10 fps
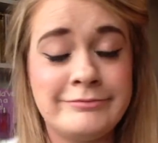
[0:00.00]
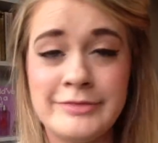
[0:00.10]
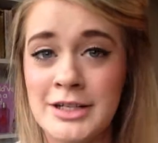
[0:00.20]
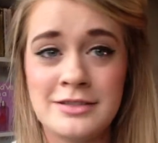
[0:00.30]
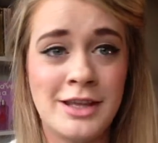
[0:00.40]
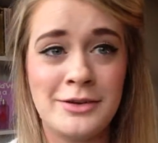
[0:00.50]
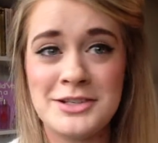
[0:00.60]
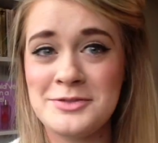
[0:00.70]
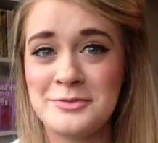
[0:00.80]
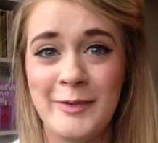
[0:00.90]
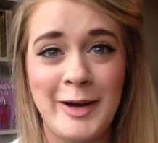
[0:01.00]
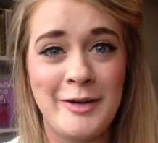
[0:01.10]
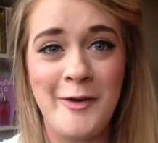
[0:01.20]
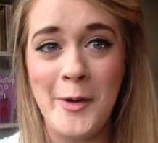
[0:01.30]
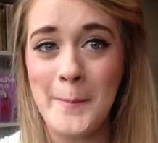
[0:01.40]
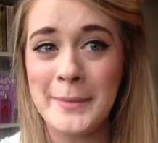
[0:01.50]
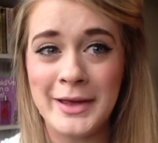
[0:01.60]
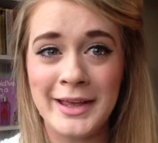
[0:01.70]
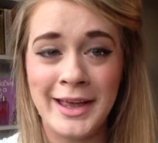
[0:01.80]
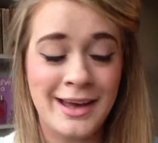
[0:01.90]
Answered that question very wrong,
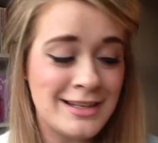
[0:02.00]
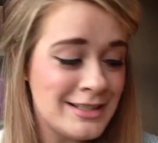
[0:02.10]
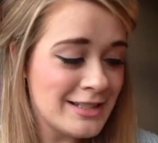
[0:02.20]
but yeah.